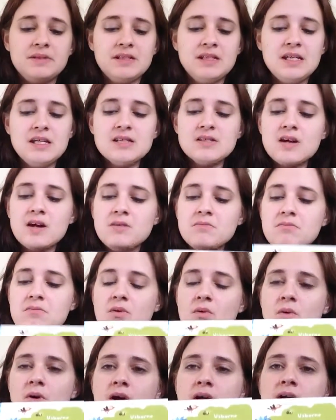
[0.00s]
These are
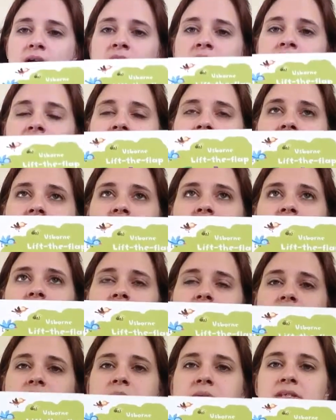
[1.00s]
more geared
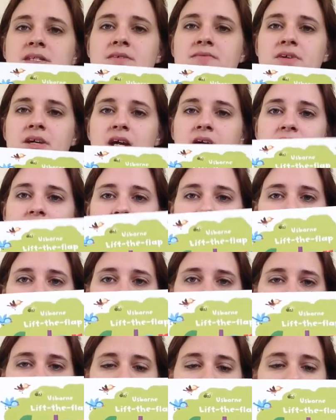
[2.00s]
towards specific
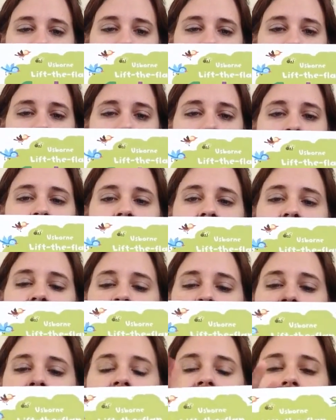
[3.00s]
educational goals. We
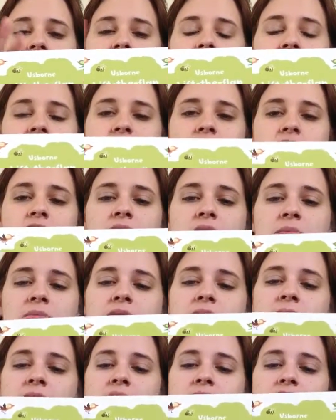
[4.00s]
have colors and
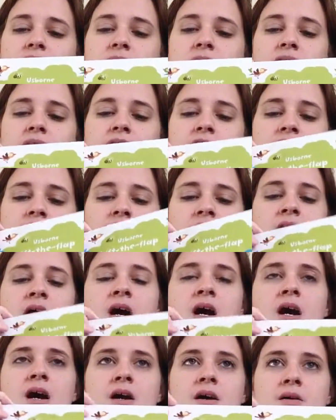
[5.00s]
shapes. We have words.
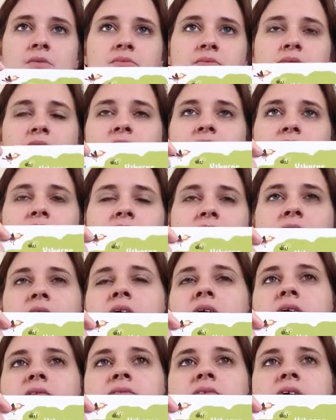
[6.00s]
We
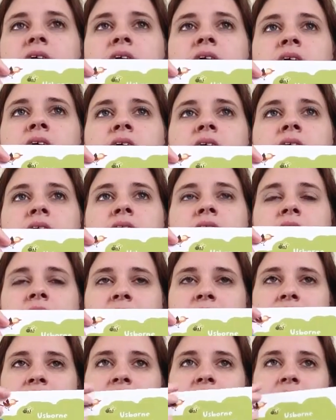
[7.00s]
have
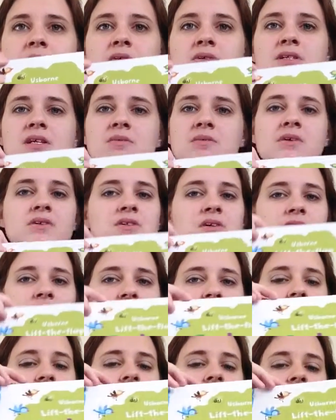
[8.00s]
times tables, and we also have
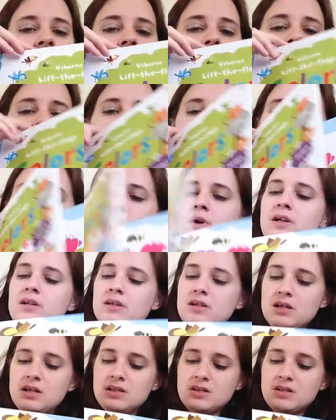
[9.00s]
a general knowledge one.